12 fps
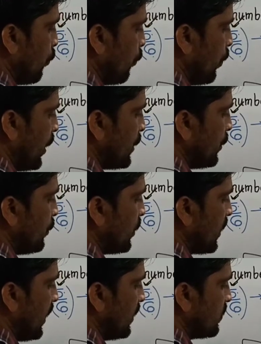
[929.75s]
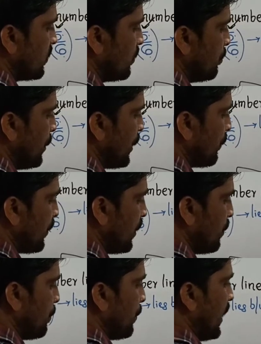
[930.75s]
1 unit length
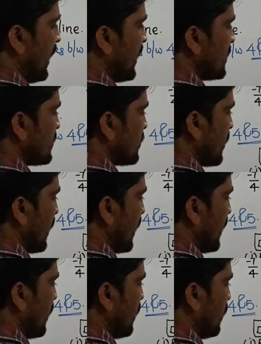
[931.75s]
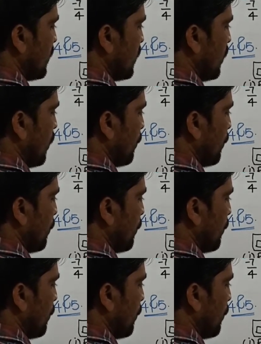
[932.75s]
between minus 3 and